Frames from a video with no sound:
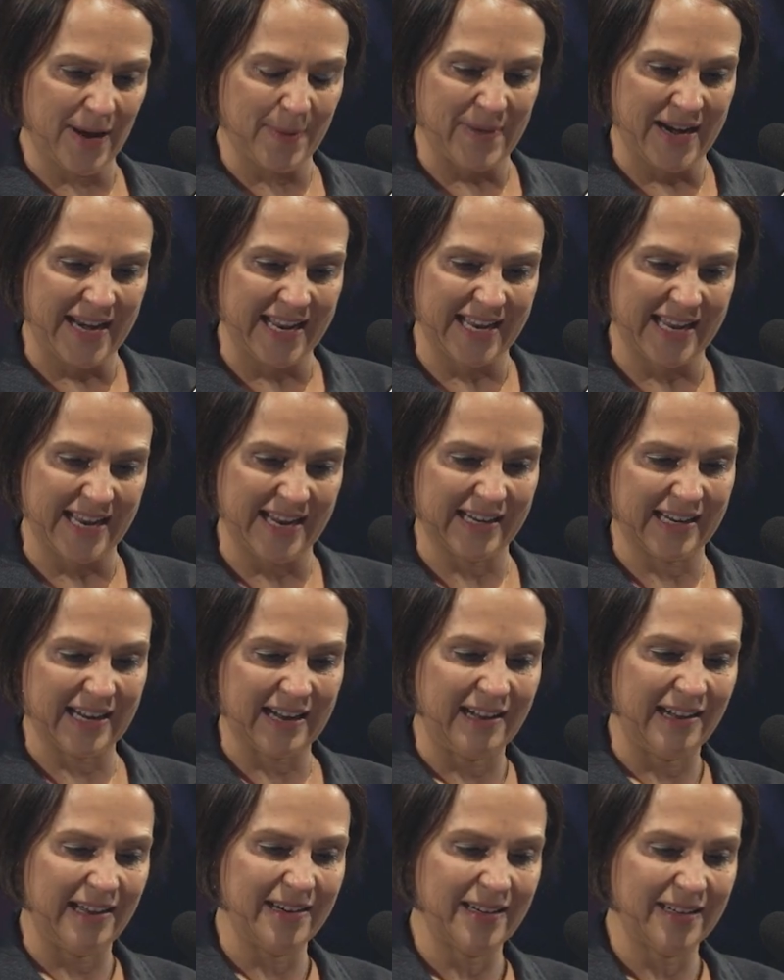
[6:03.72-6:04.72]
my Medicare
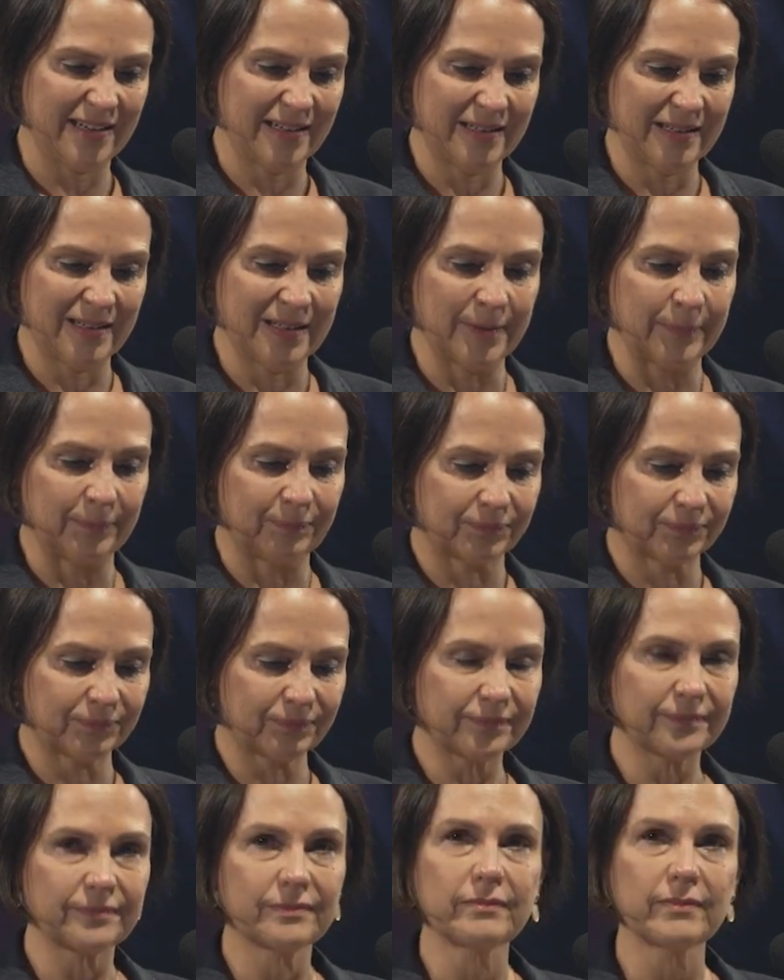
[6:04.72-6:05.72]
card.
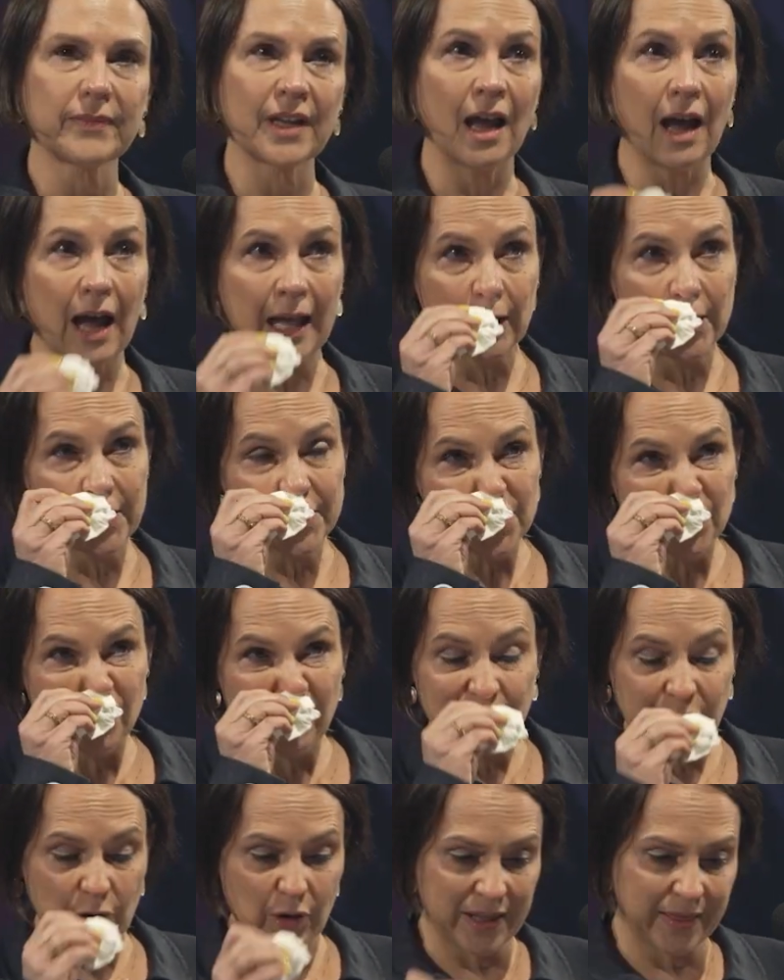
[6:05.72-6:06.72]
I learnt to
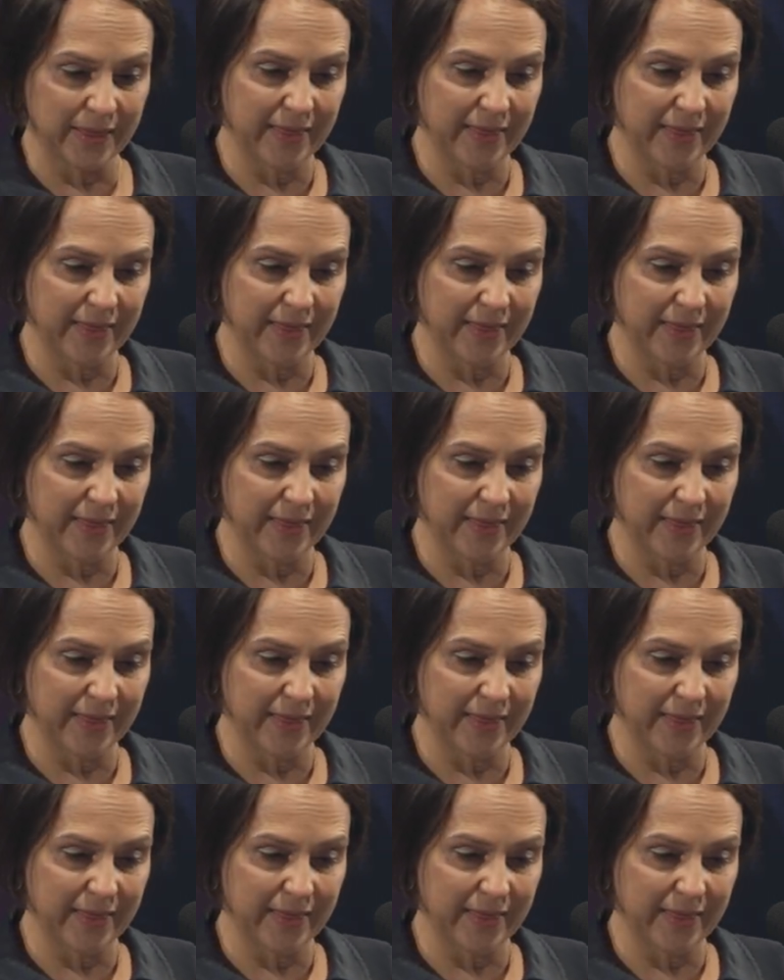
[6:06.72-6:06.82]
avoid